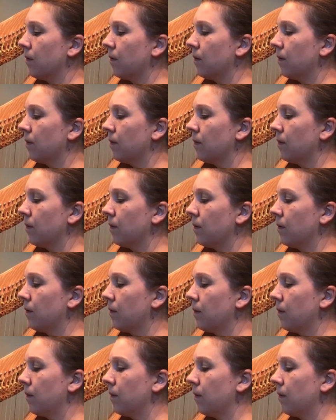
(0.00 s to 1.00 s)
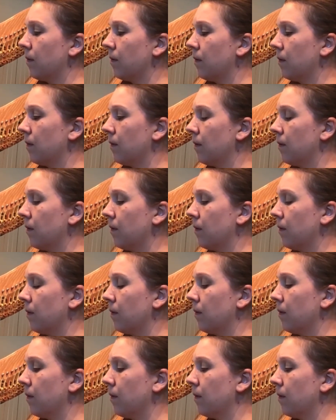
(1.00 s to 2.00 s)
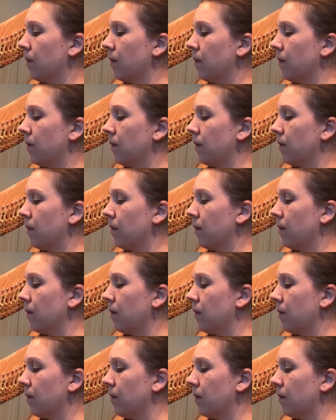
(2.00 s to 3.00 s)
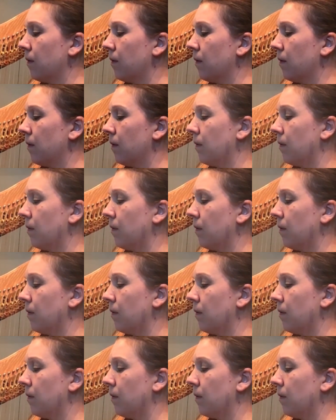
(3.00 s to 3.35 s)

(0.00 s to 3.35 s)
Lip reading: Nothing is said.